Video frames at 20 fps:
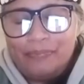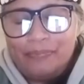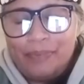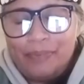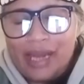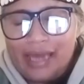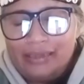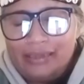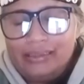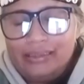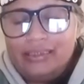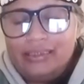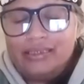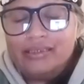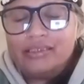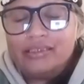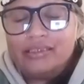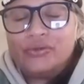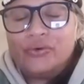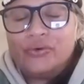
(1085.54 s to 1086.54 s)

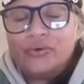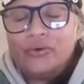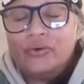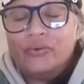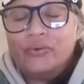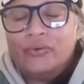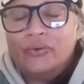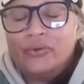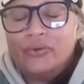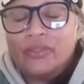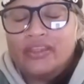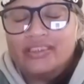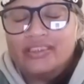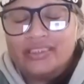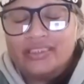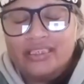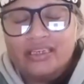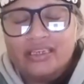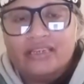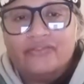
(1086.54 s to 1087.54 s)
practice or the
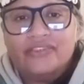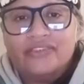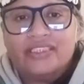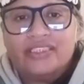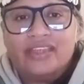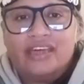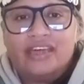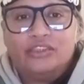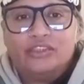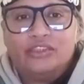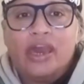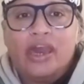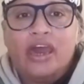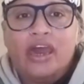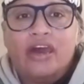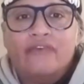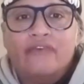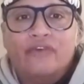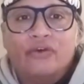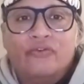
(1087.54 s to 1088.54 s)
service that we
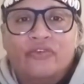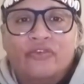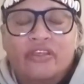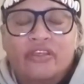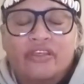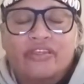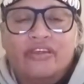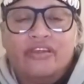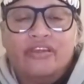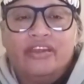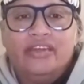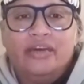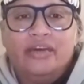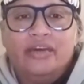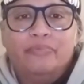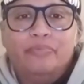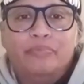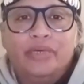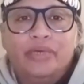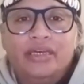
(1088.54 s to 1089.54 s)
have over the
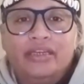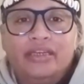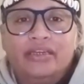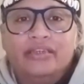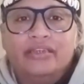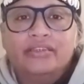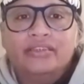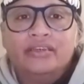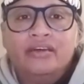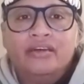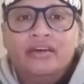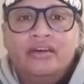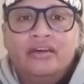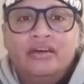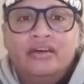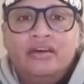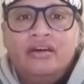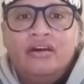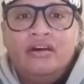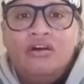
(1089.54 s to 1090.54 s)
3-day period
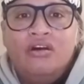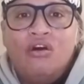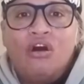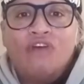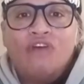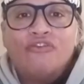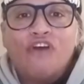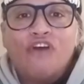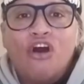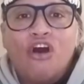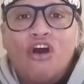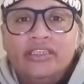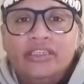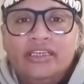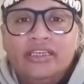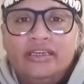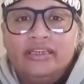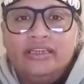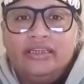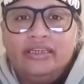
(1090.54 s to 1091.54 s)
of
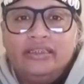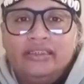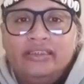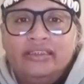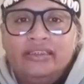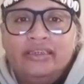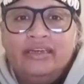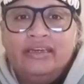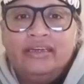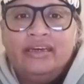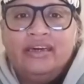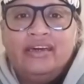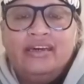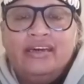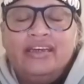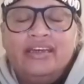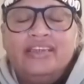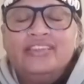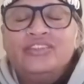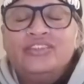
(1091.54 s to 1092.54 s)
honoring
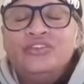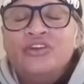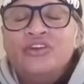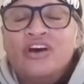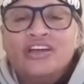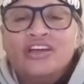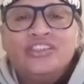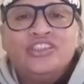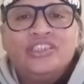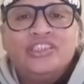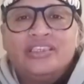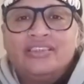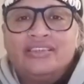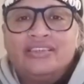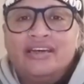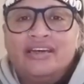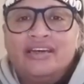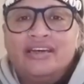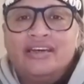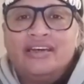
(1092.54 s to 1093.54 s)
is not
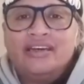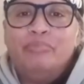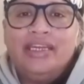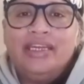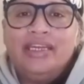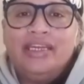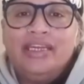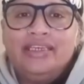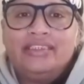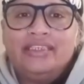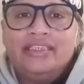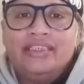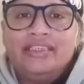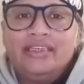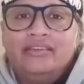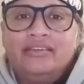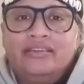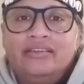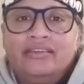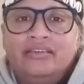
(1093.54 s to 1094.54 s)
just a
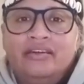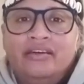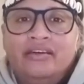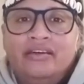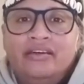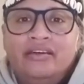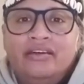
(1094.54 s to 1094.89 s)
blessing